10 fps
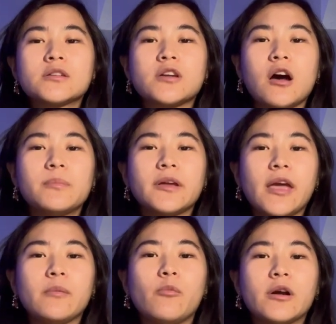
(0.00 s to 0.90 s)
Xia
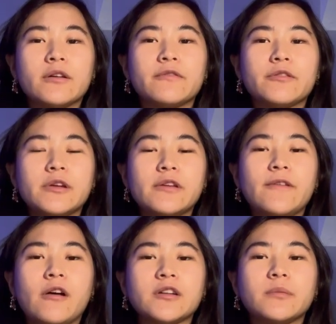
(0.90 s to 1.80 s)
became one of three
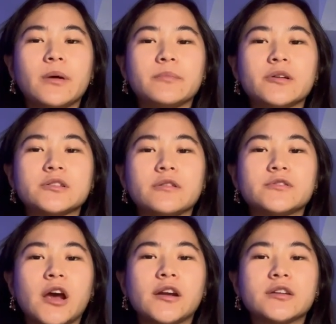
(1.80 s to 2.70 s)
founding members of
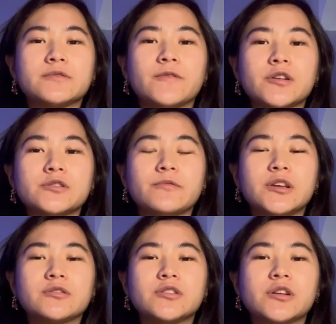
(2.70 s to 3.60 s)
China's first
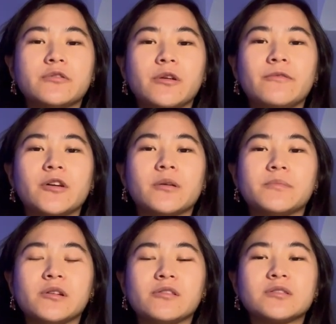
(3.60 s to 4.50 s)
researching group for
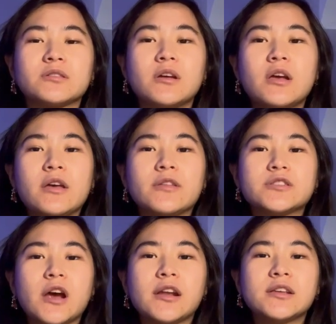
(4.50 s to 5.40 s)
computers, the
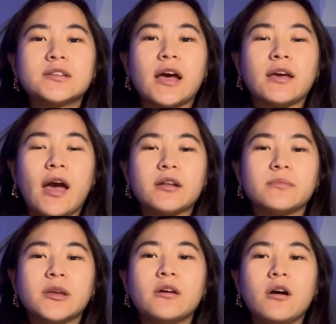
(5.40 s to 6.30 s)
Chinese
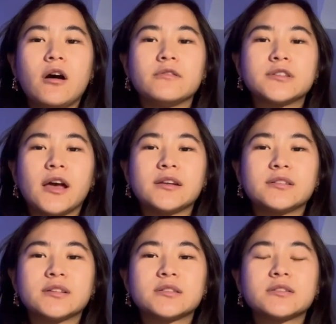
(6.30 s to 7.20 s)
Academy of
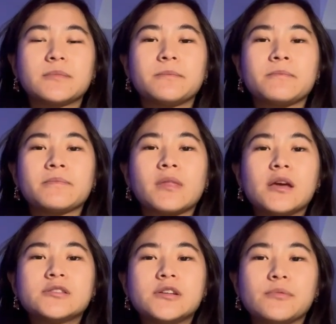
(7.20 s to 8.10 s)
Scientists.
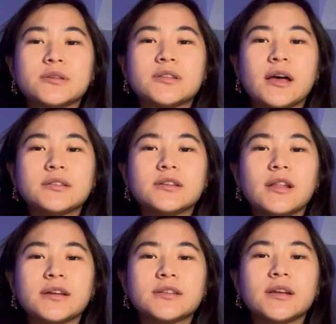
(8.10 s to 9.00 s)
She was then
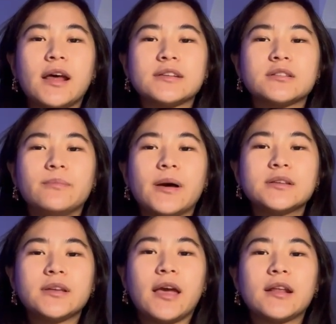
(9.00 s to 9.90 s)
selected as the
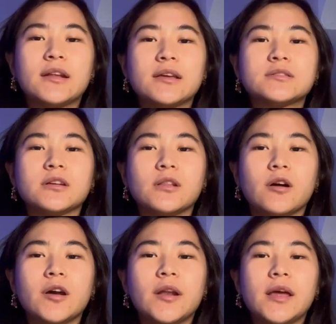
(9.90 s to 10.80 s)
best candidate to
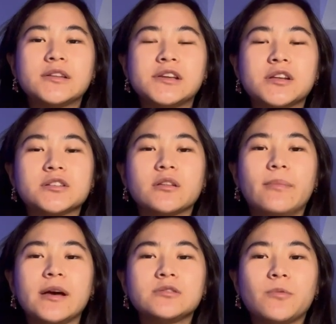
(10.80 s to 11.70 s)
learn and teach the
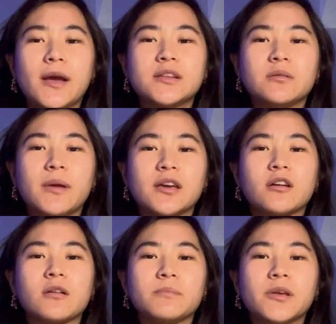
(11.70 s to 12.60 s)
best way to make a
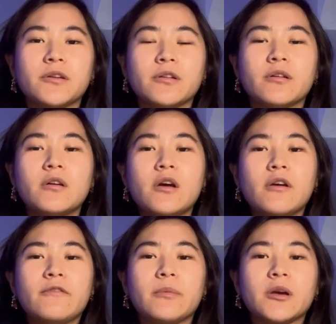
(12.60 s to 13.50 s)
computer
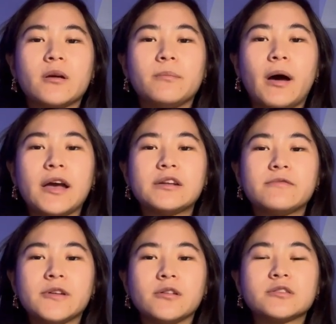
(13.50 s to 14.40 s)
from the combined
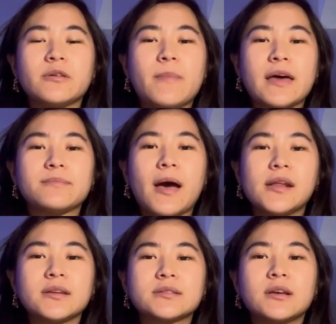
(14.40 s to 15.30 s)
fields of
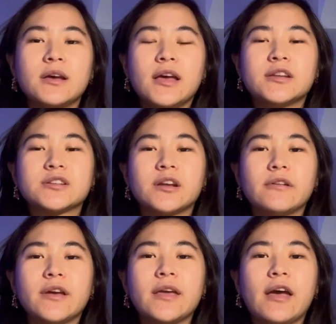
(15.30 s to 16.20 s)
mathematics,
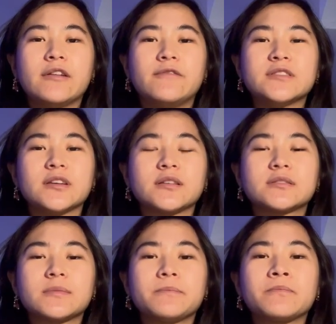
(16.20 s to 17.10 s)
engineering, and
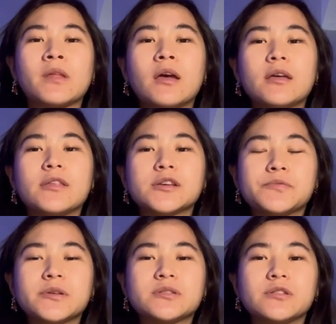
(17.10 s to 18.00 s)
physics. This
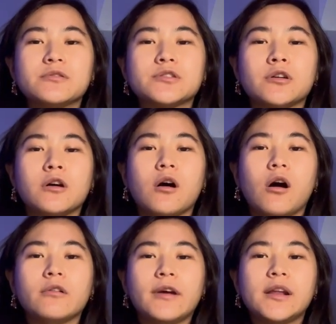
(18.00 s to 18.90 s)
was due to her
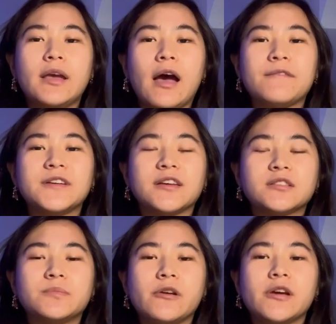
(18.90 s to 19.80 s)
already having
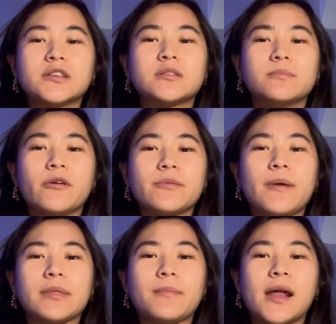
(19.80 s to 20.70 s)
experience in both
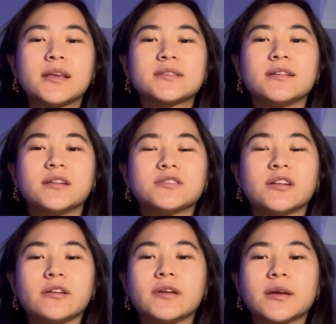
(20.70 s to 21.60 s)
mathematics and
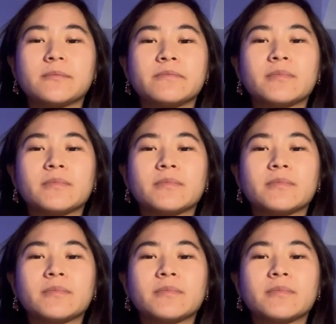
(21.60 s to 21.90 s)
engineering.